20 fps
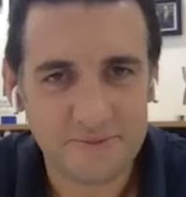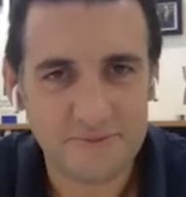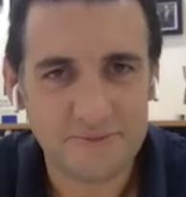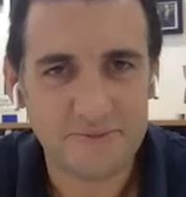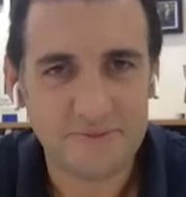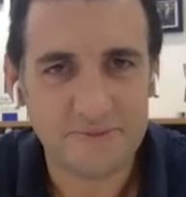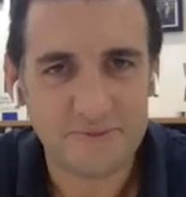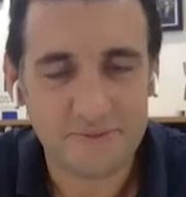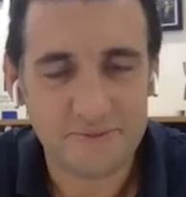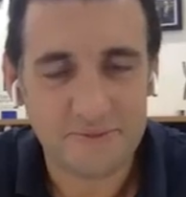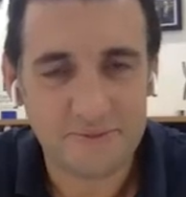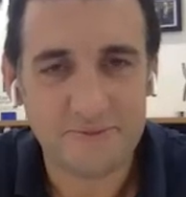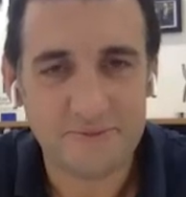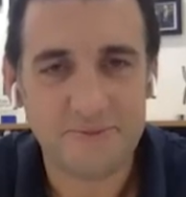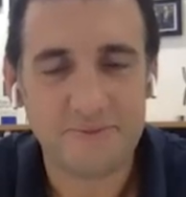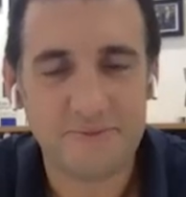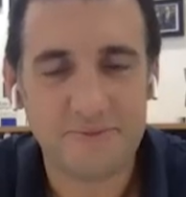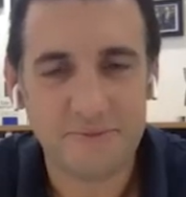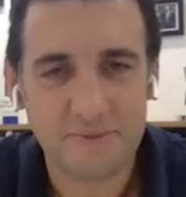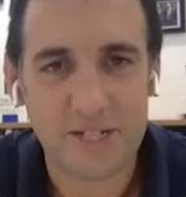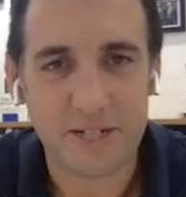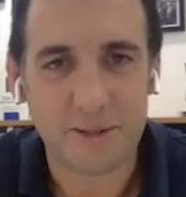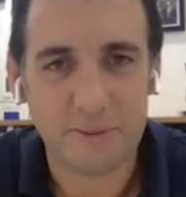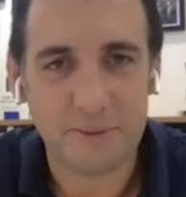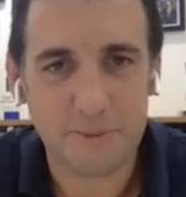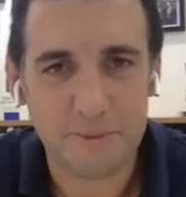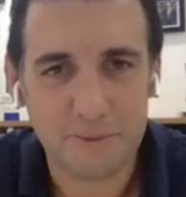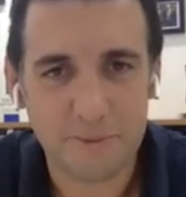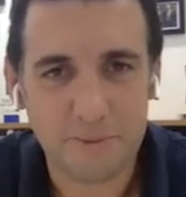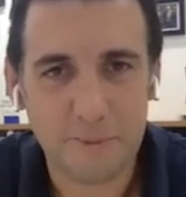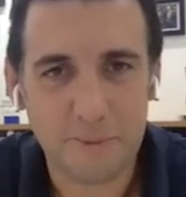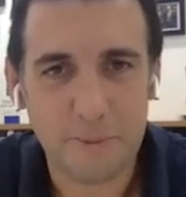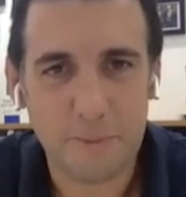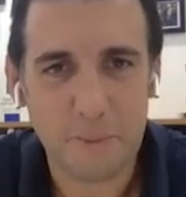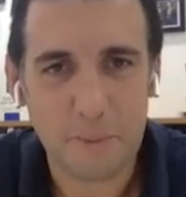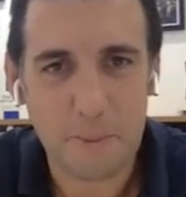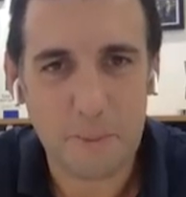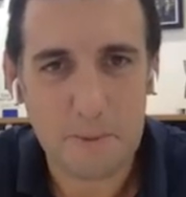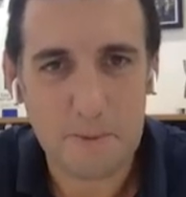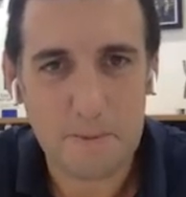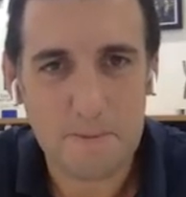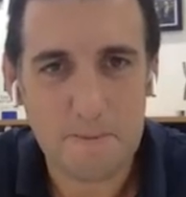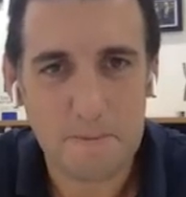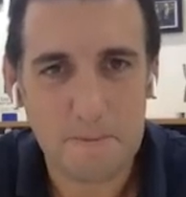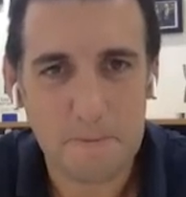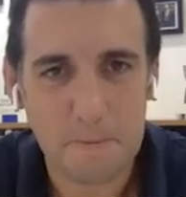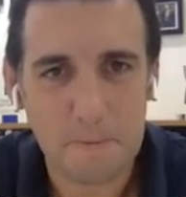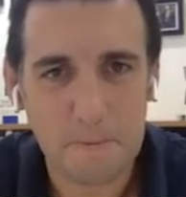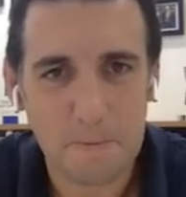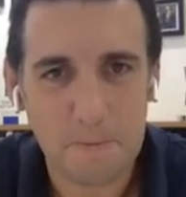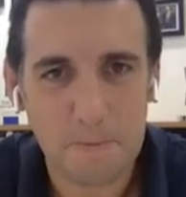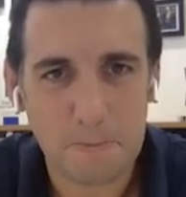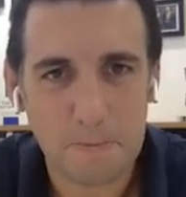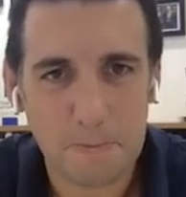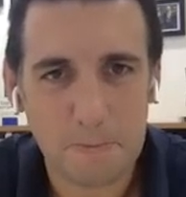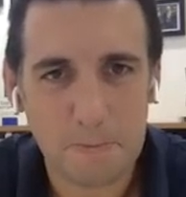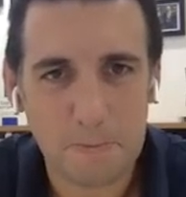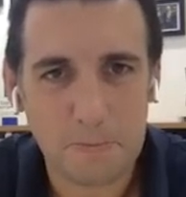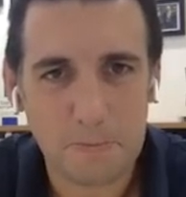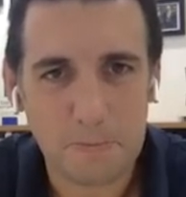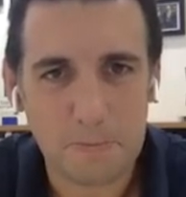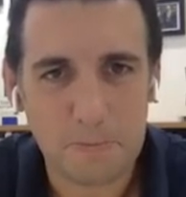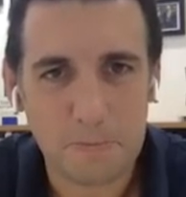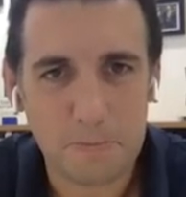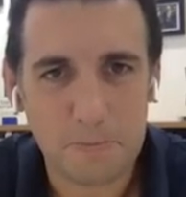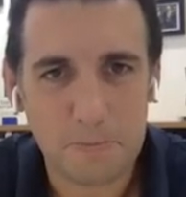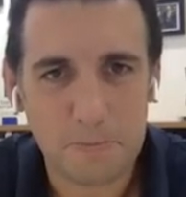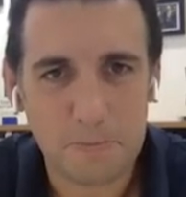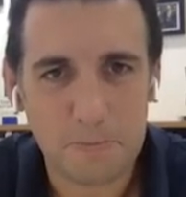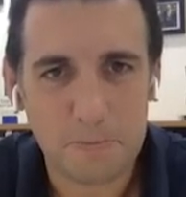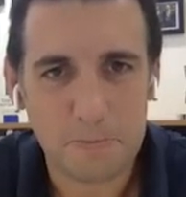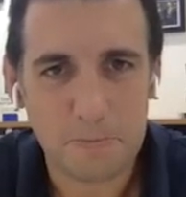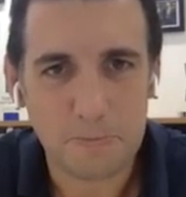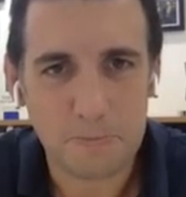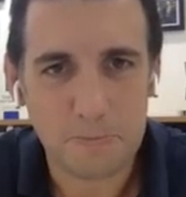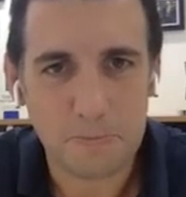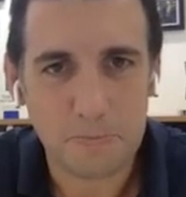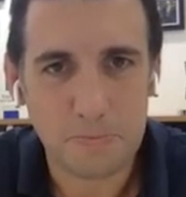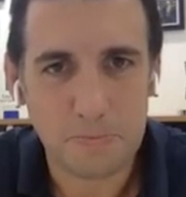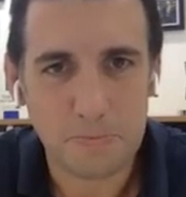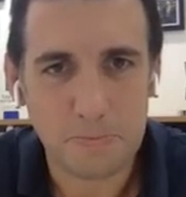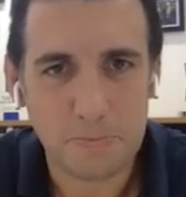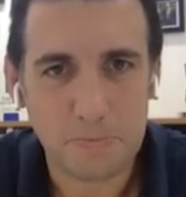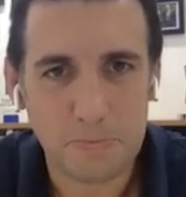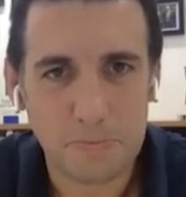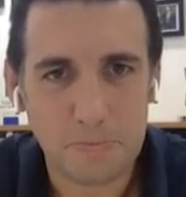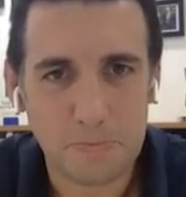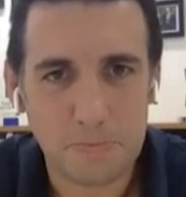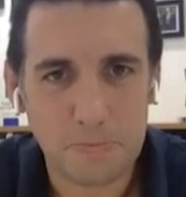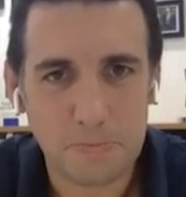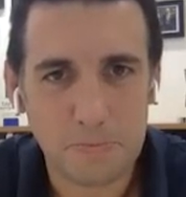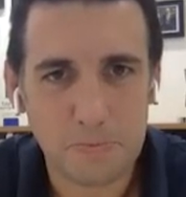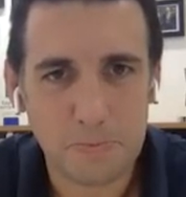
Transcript: This person isn't speaking.